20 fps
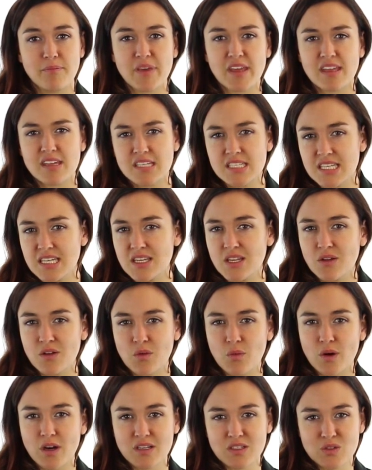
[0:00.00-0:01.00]
but continue
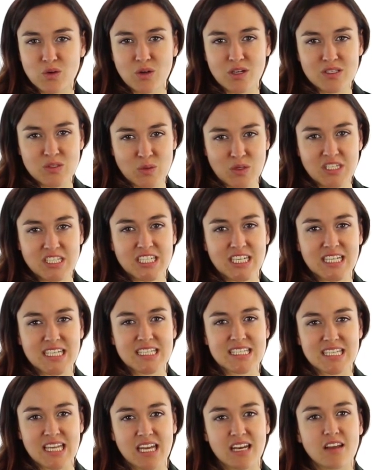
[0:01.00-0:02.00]
to work towards reaching a
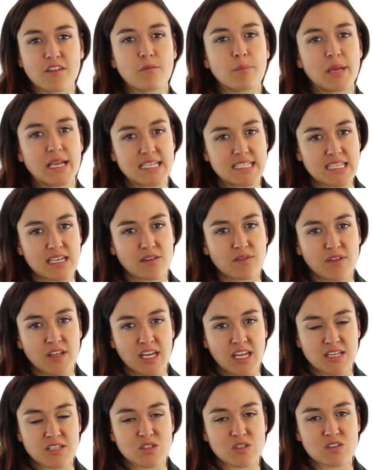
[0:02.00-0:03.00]
state of basic
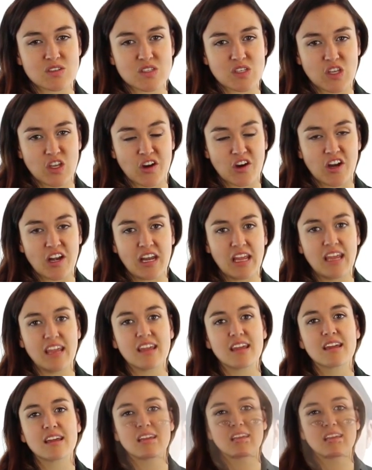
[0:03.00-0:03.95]
financial security.